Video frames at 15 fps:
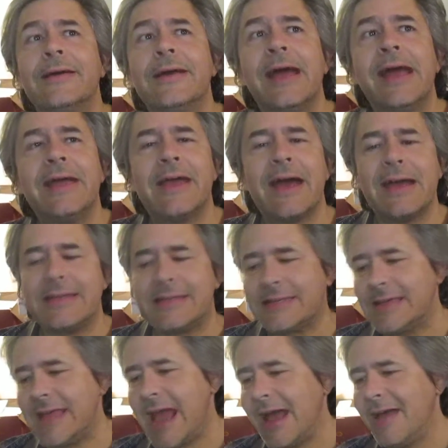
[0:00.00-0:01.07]
Hey guys,
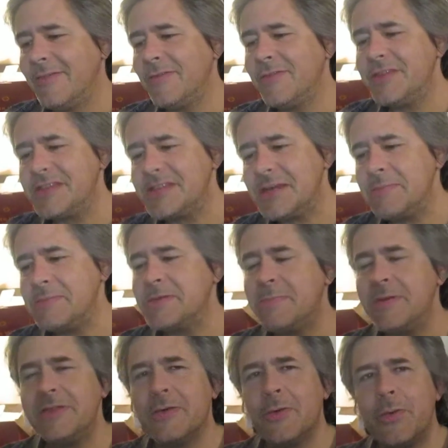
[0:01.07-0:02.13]
yeah, well this seems to
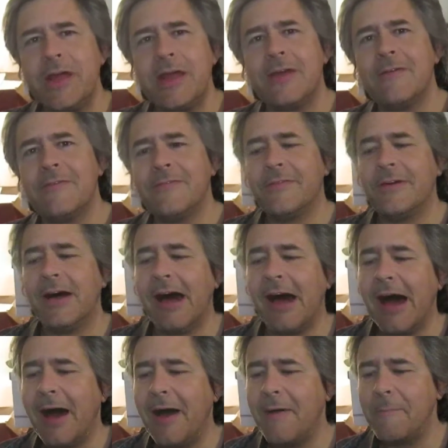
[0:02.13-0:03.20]
be the week of
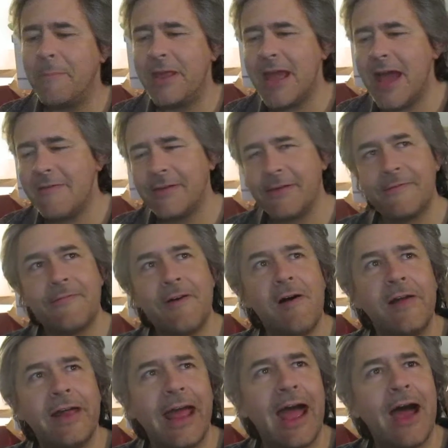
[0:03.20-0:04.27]
uh, me having
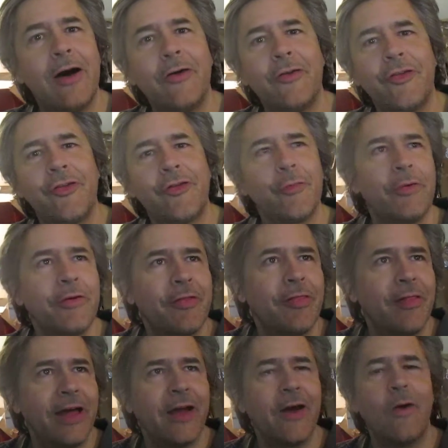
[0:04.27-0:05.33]
falling outs
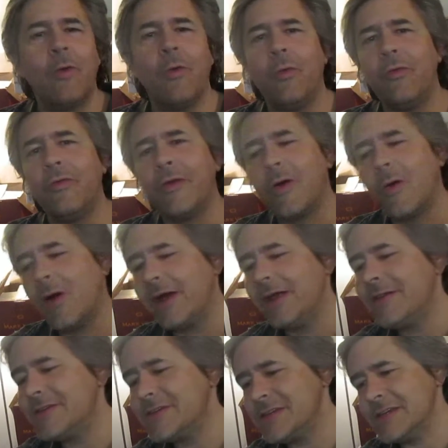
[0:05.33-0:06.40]
with like old
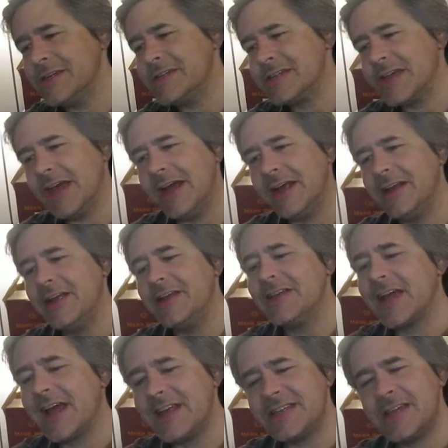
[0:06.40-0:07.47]
acquaintances, and it's
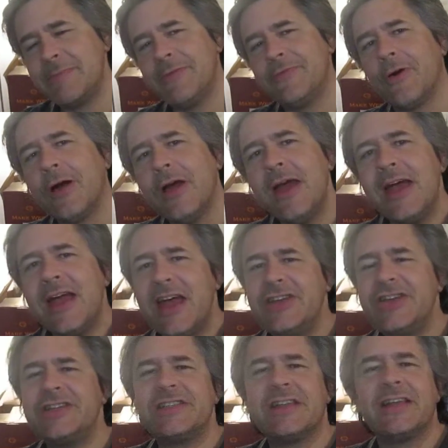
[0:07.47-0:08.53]
like I said before, it's
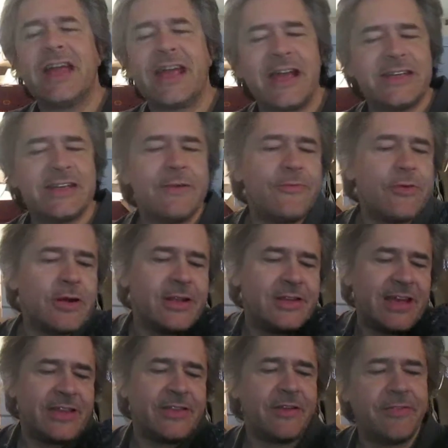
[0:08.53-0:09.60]
just like I said before,
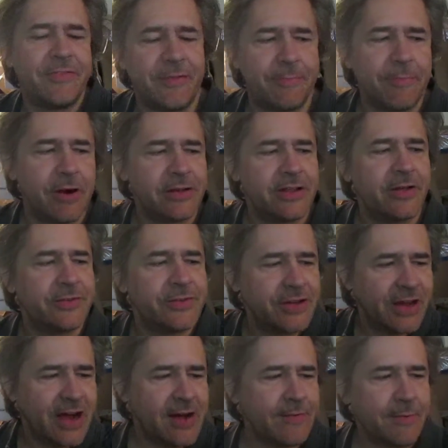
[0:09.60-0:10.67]
it's like the, the part that's
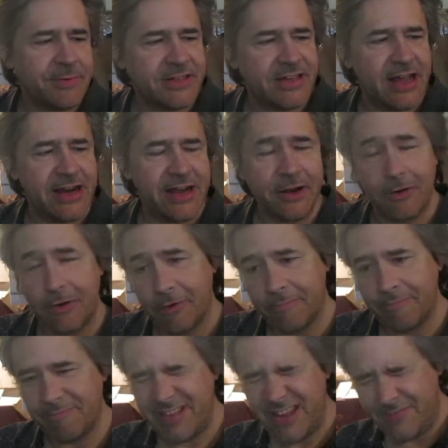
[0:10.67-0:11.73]
kind of upsetting or
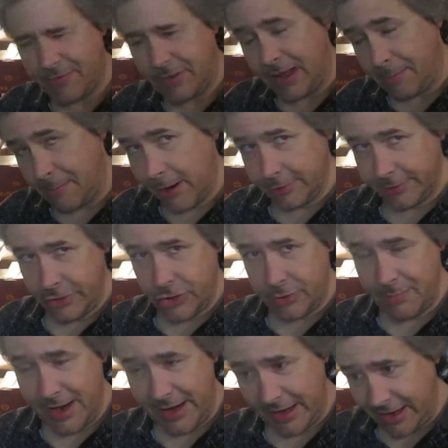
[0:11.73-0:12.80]
even like mildly
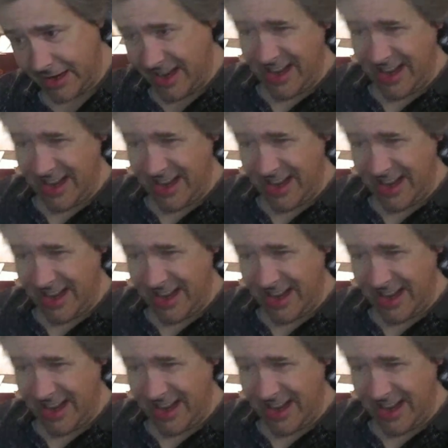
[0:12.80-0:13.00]
traumatic